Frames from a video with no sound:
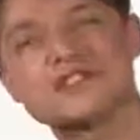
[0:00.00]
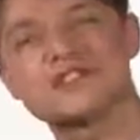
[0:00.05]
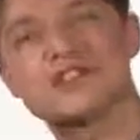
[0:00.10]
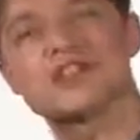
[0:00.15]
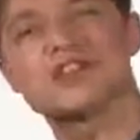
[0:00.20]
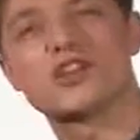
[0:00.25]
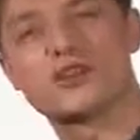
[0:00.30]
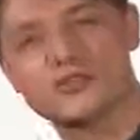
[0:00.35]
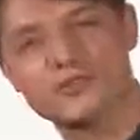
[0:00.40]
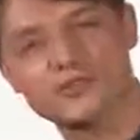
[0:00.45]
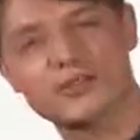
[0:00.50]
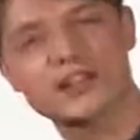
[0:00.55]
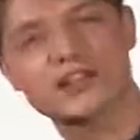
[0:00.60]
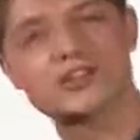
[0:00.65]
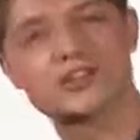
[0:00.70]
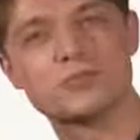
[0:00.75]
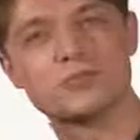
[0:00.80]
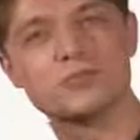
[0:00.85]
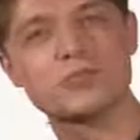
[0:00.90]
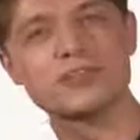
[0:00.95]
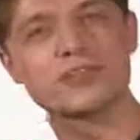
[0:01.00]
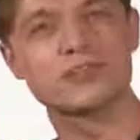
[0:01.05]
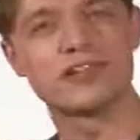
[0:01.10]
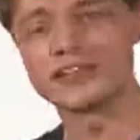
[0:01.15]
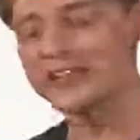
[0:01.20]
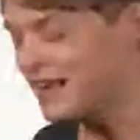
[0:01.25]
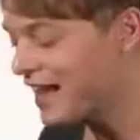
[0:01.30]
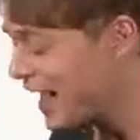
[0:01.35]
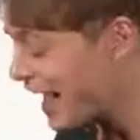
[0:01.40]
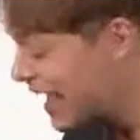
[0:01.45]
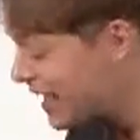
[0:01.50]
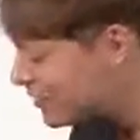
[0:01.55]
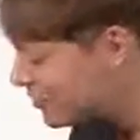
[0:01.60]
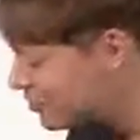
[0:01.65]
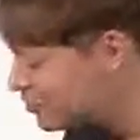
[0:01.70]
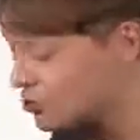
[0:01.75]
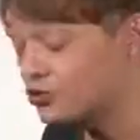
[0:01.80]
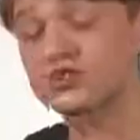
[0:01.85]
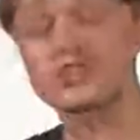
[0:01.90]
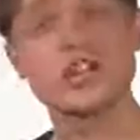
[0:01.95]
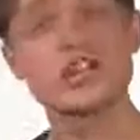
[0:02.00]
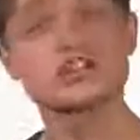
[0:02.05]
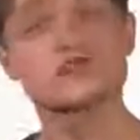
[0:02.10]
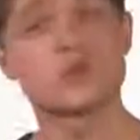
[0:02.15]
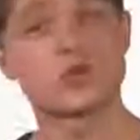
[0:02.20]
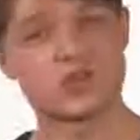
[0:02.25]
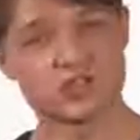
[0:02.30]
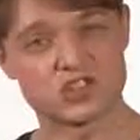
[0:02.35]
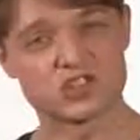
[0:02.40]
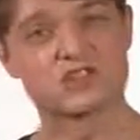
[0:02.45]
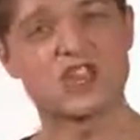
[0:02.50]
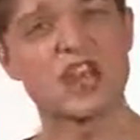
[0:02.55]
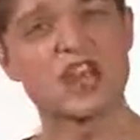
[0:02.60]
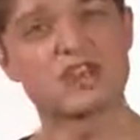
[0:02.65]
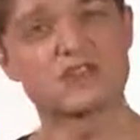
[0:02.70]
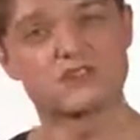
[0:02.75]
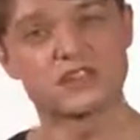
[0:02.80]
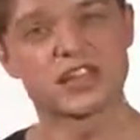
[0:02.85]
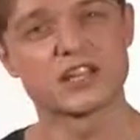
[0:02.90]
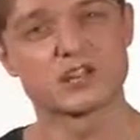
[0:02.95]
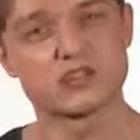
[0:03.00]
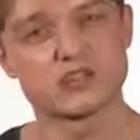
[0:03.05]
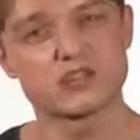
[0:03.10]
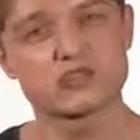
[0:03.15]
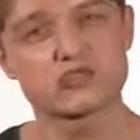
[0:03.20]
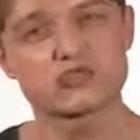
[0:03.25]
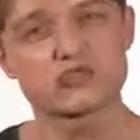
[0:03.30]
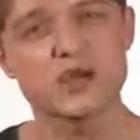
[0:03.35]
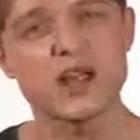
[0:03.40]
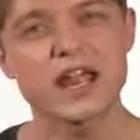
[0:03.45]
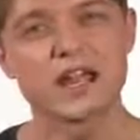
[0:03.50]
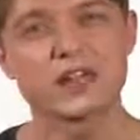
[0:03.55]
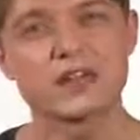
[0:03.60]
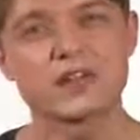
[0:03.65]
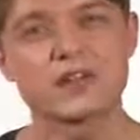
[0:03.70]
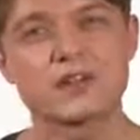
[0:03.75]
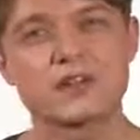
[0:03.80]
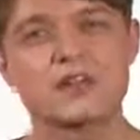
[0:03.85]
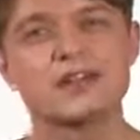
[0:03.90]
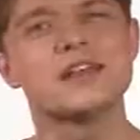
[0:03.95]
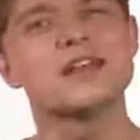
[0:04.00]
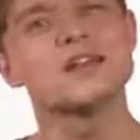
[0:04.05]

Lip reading: of like your flexibility, and your chest voice is kind of like your strength.